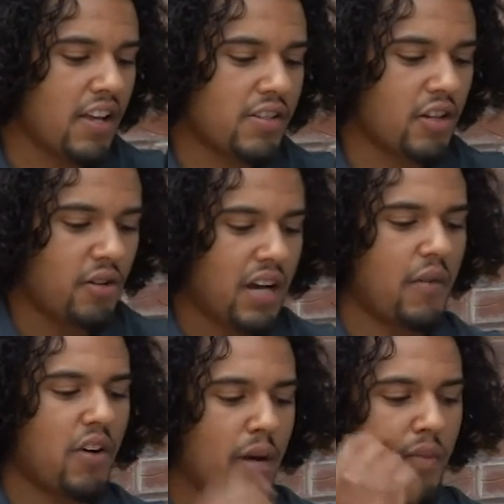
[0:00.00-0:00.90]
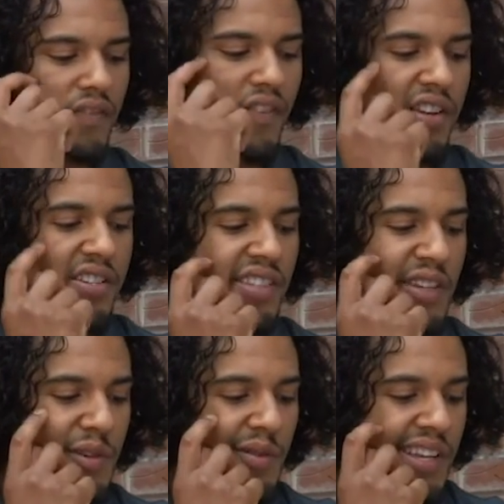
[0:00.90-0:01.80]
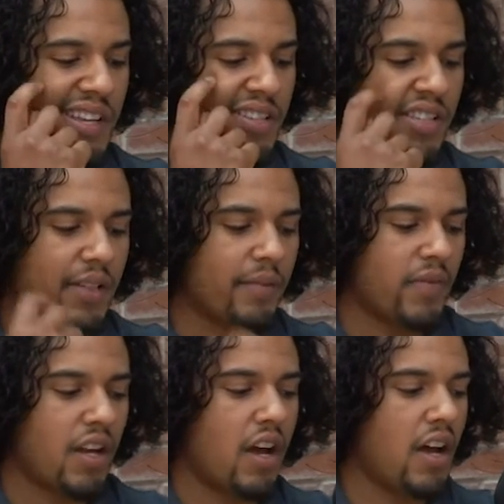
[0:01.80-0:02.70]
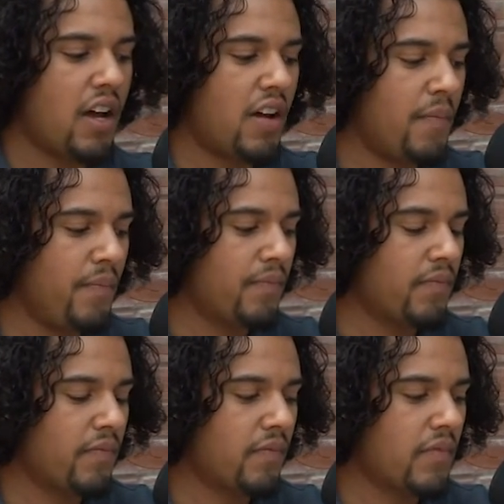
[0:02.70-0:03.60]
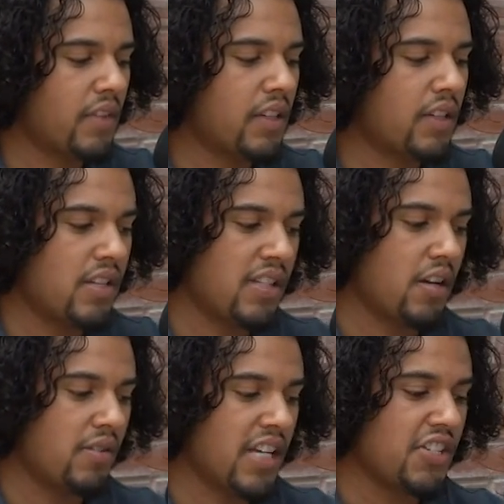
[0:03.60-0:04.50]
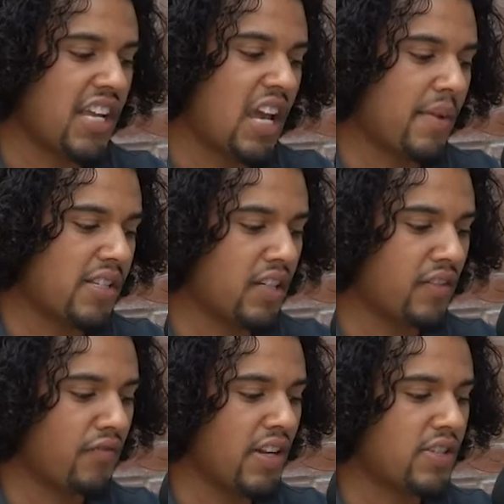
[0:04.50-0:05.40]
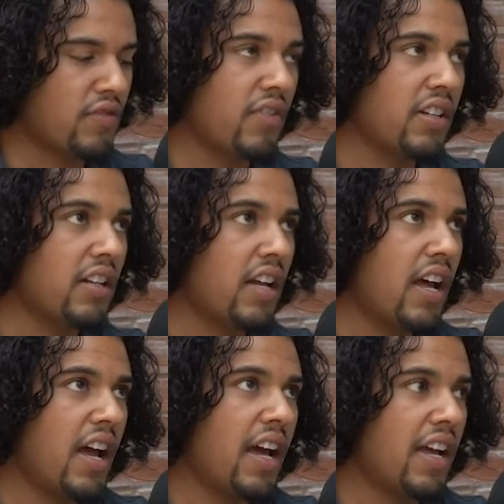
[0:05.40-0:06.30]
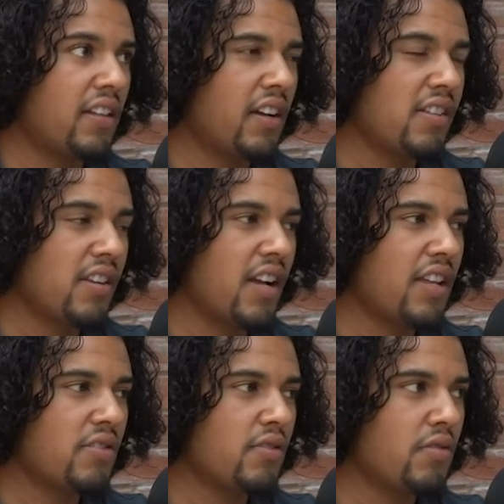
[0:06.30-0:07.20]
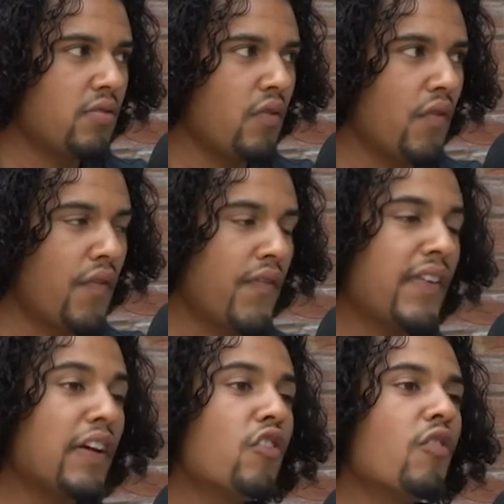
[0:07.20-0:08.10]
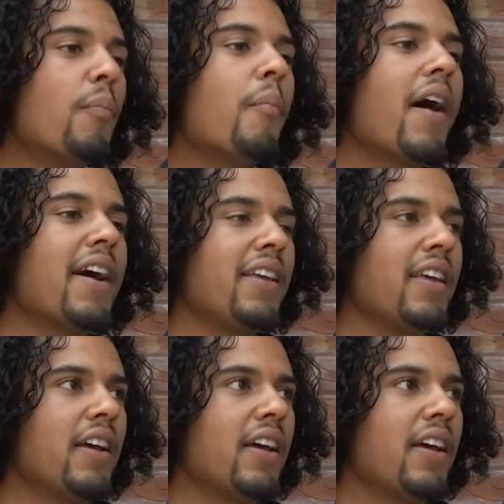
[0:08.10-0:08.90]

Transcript: So how I got my first deal is, as I said, I was educating myself from rent to rent, and I decided to fill my